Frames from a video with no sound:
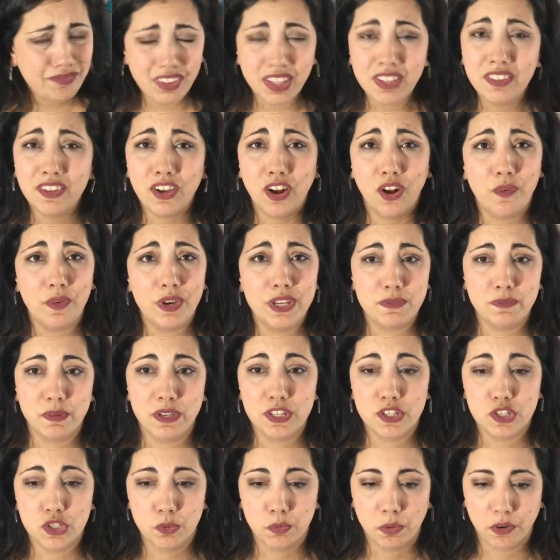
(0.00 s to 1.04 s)
They've always
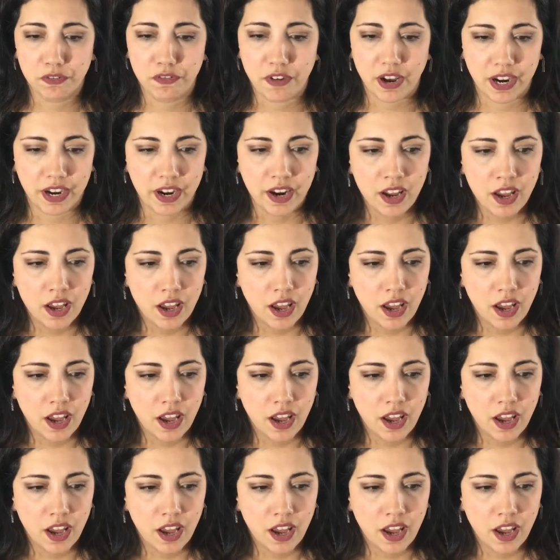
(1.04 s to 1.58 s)
been super fun.